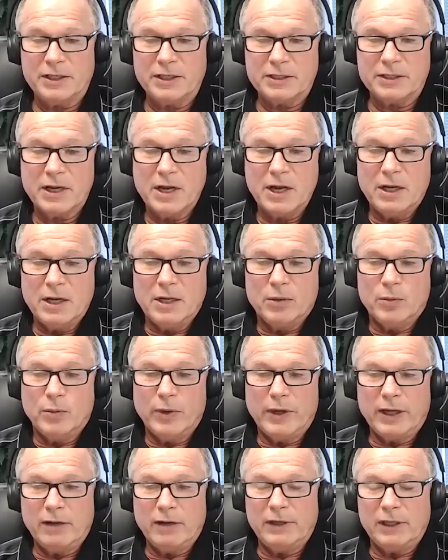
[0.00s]
is we're
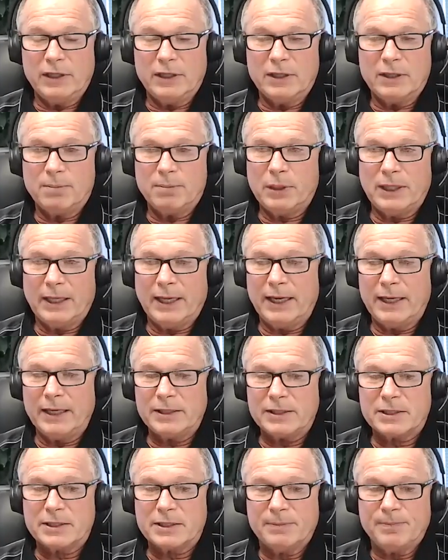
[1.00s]
giving the
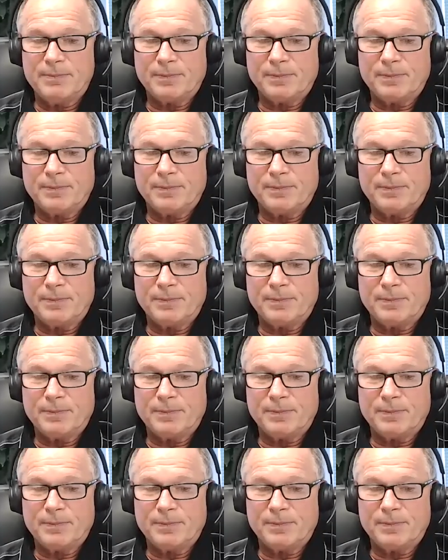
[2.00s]
plant